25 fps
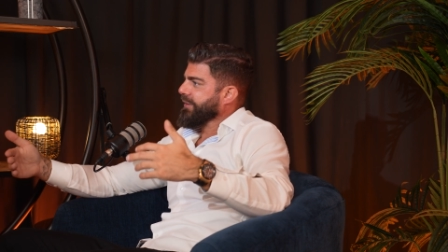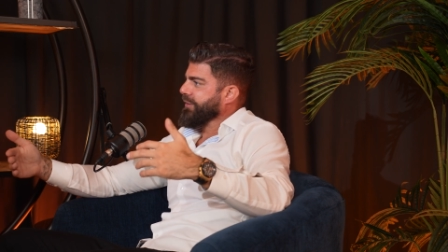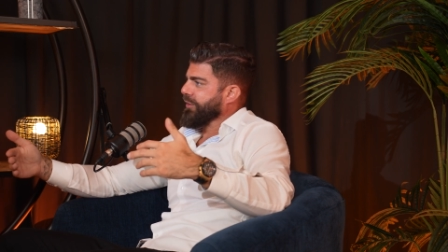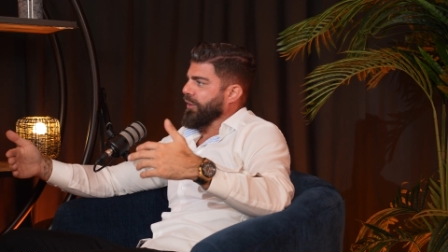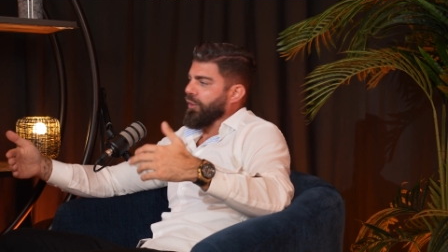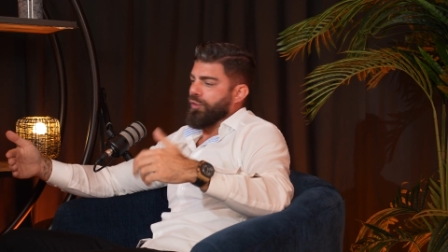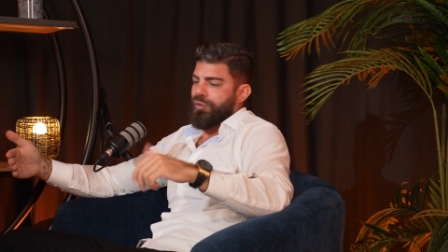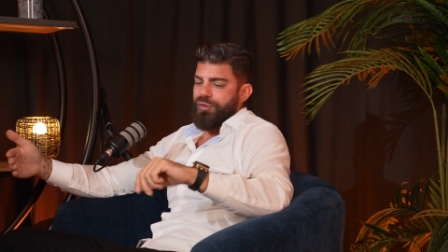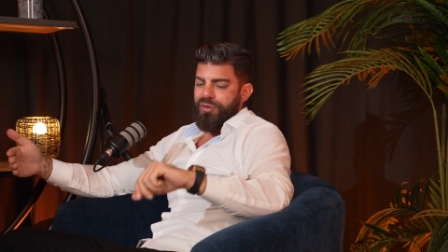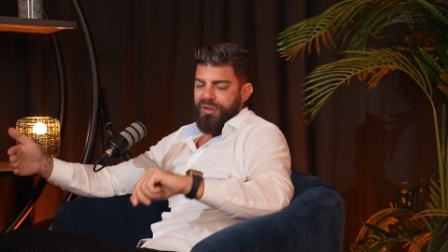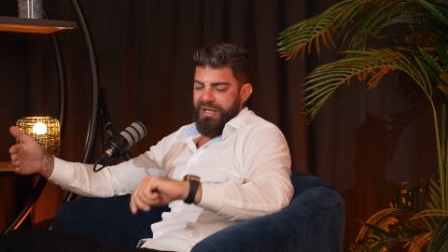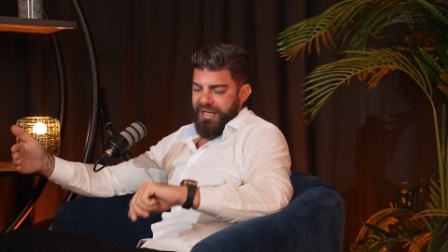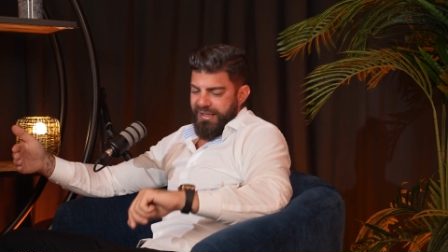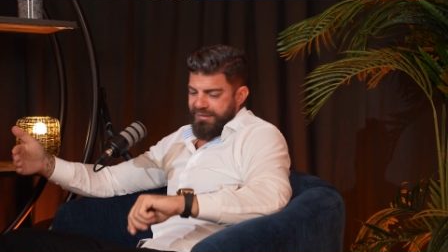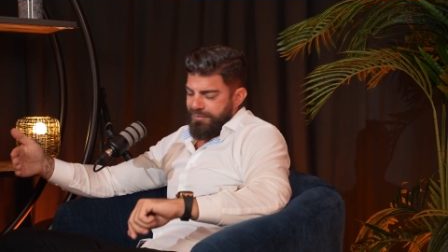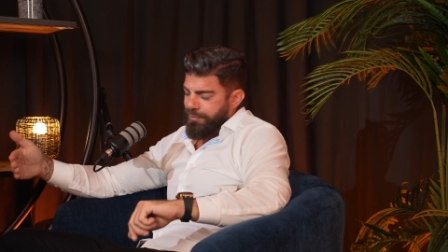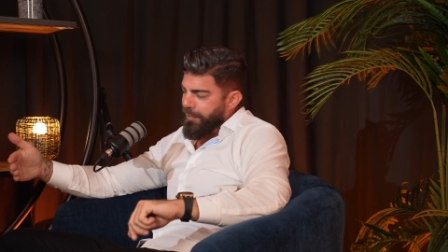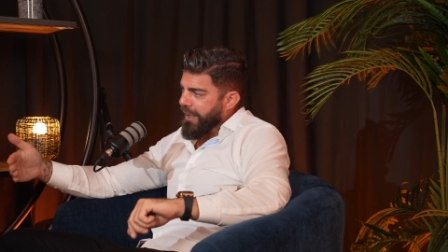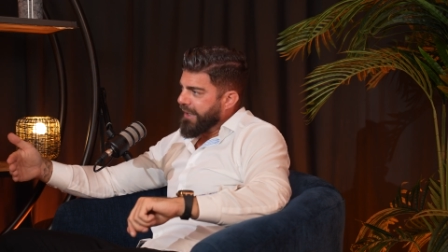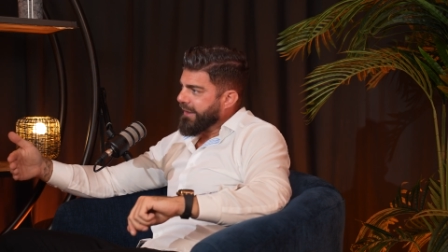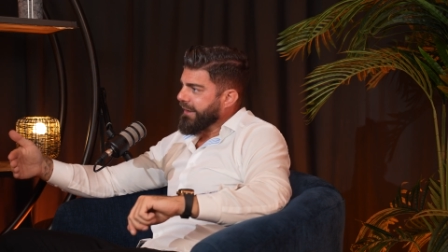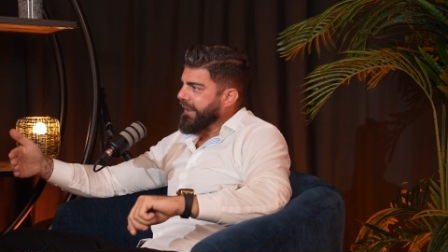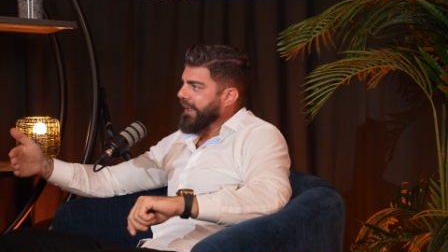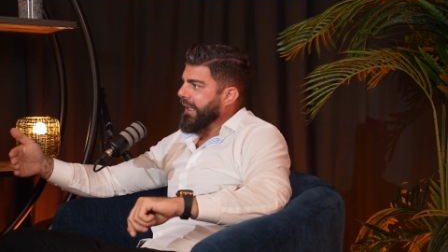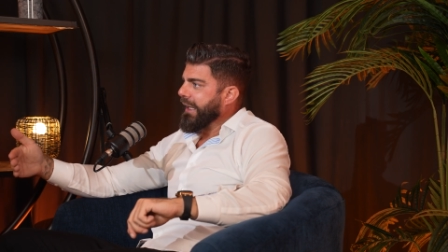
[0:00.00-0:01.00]
so today's
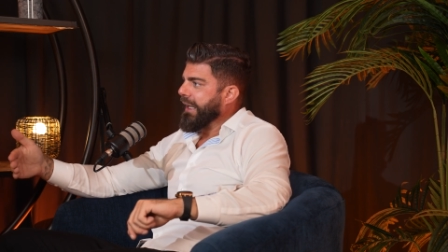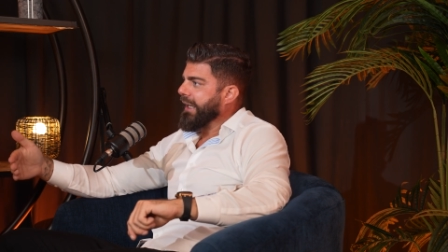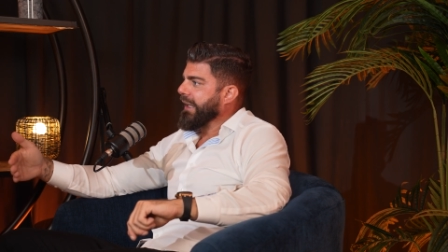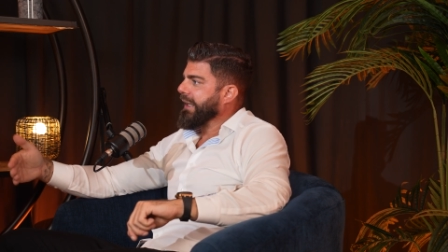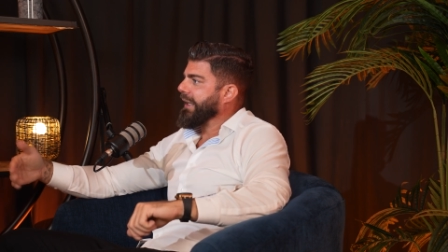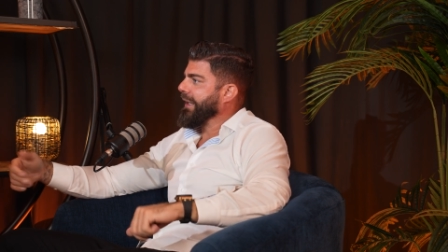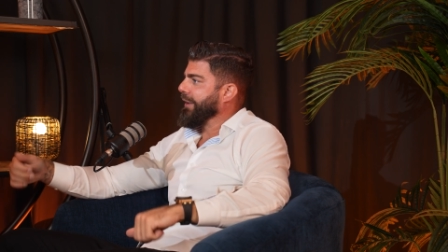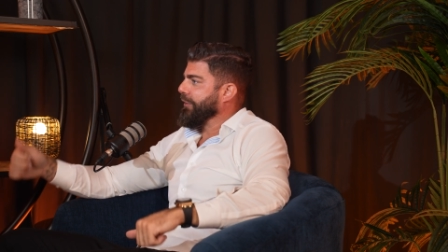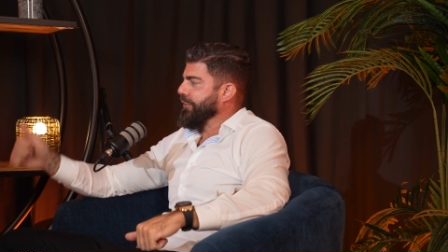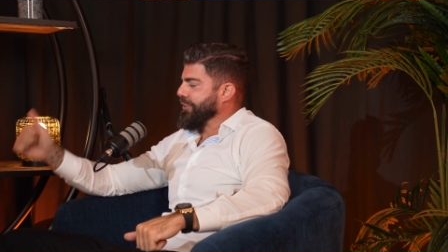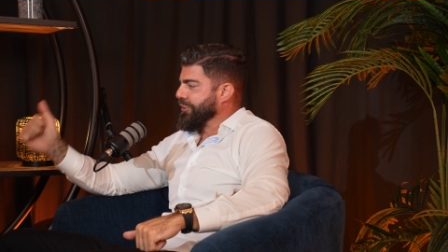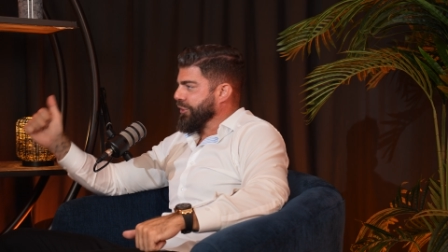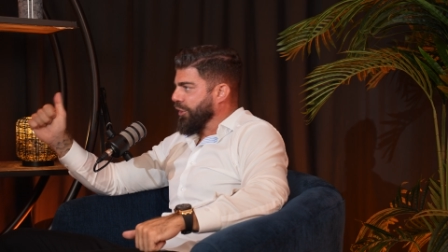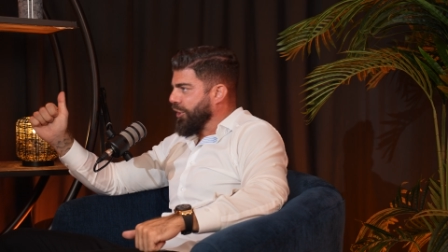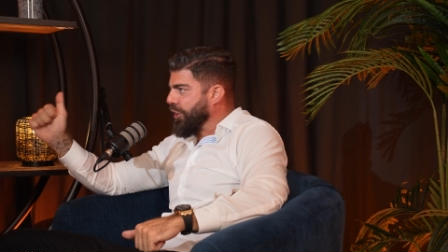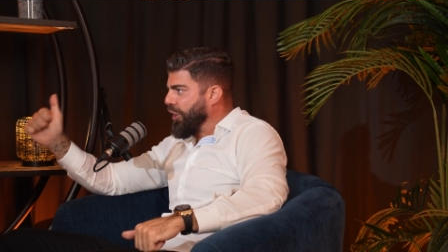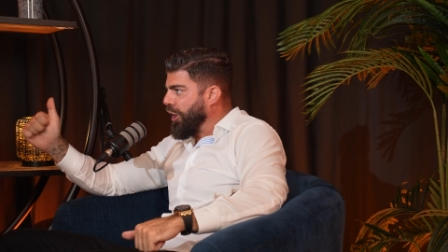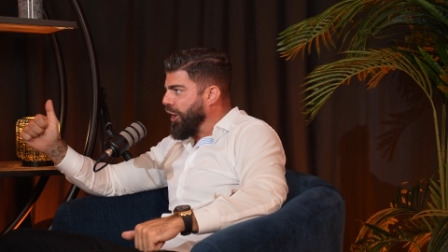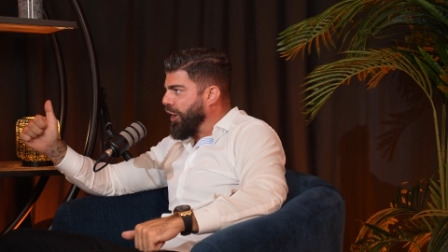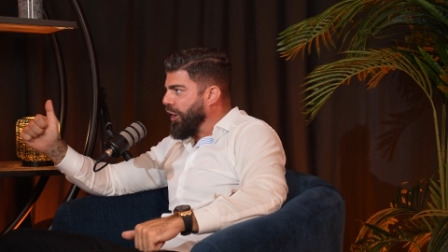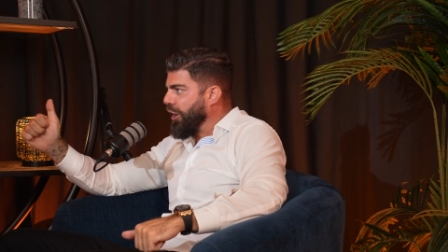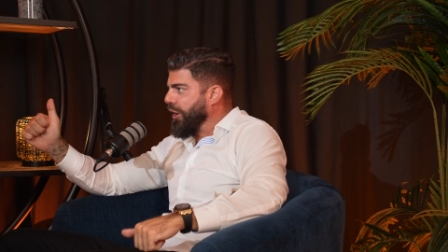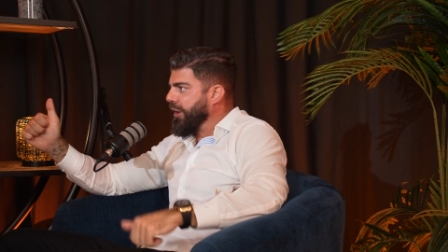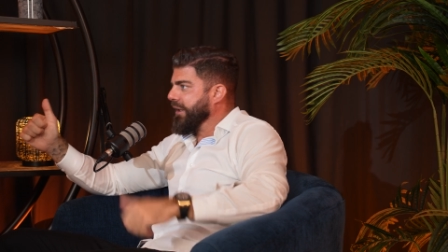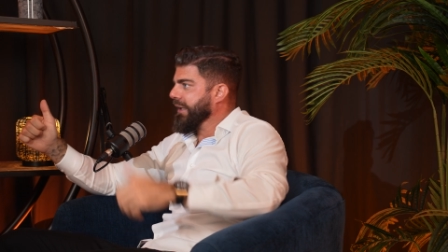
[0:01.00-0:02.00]
Monday, here's your
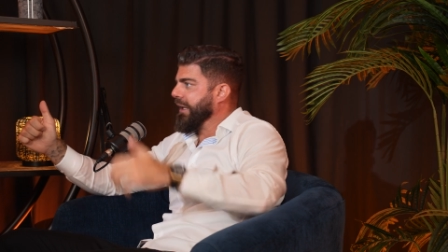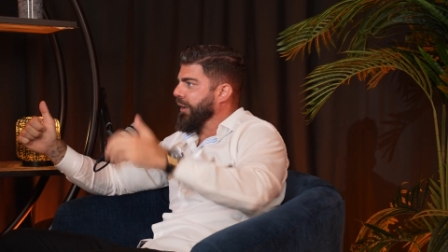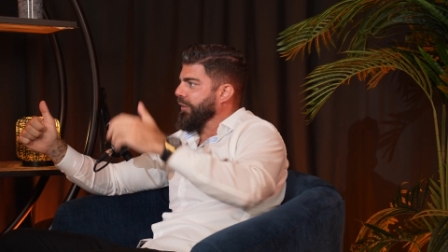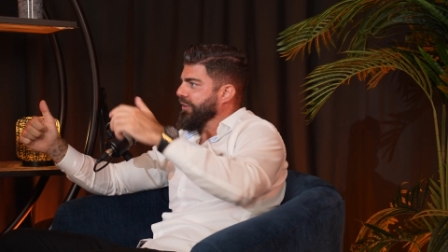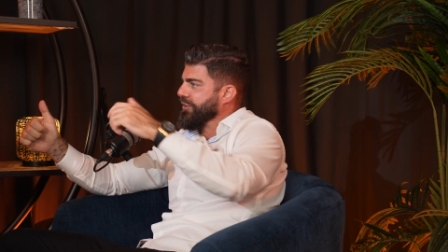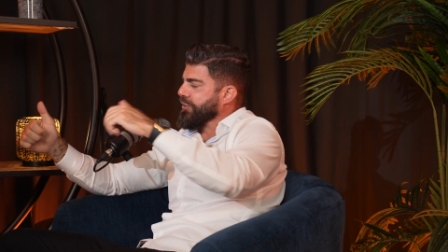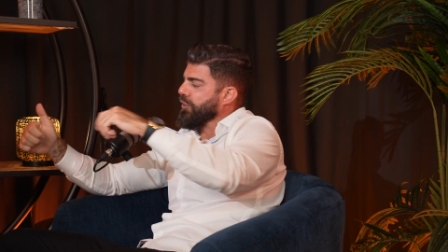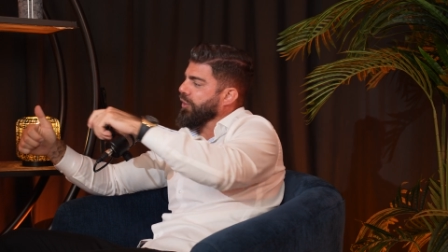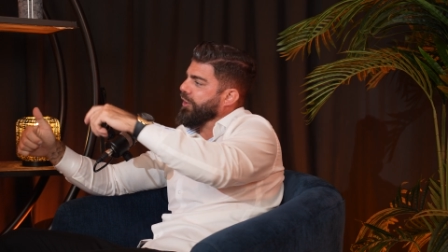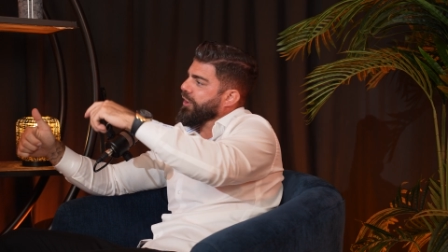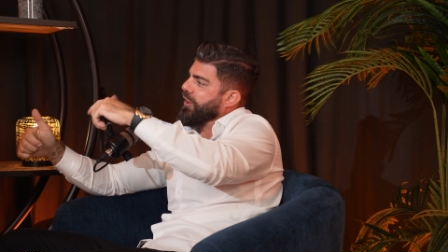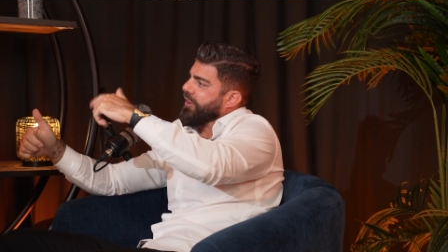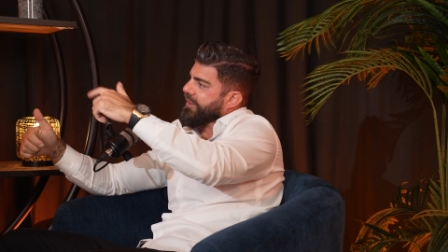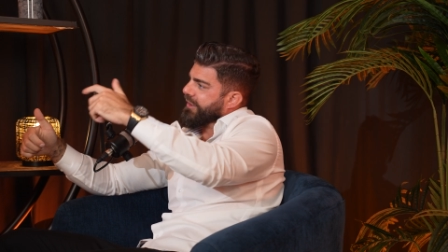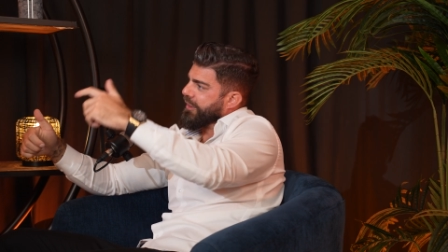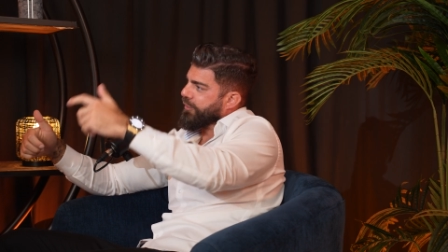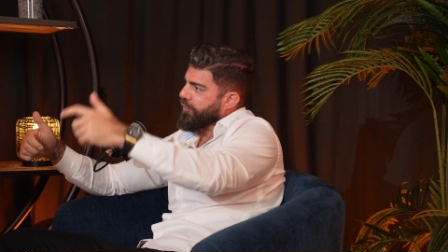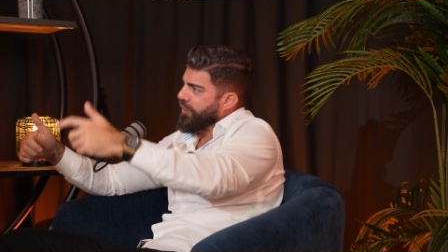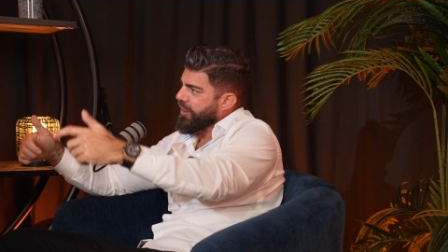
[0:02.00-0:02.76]
car, now it's going on the